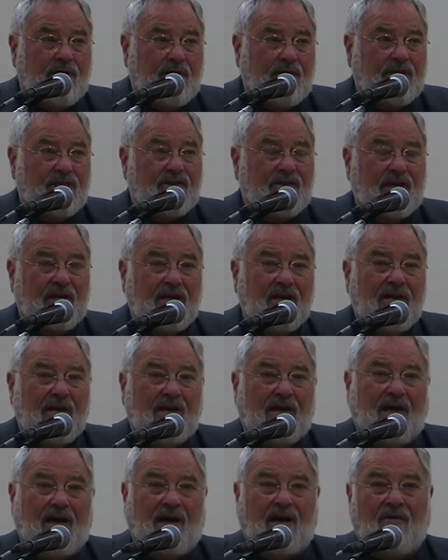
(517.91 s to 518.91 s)

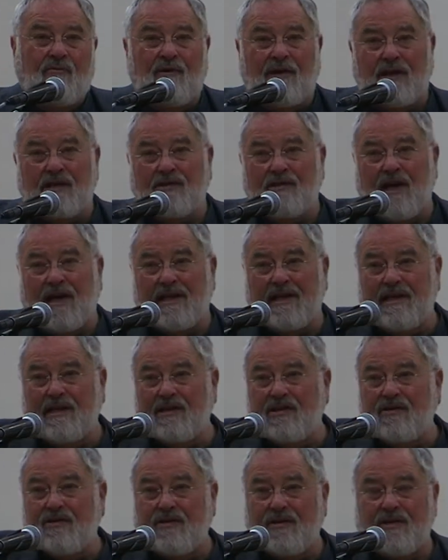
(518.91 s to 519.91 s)
when I got
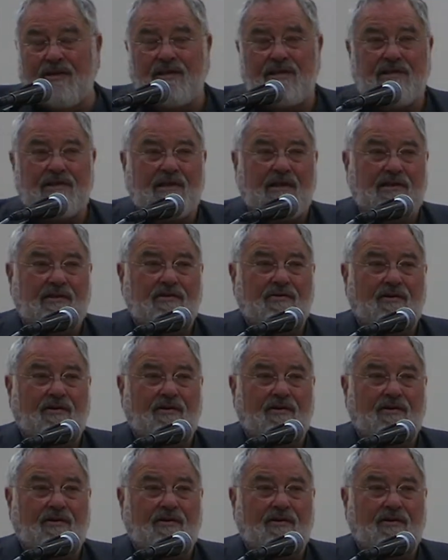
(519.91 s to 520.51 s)
into this, I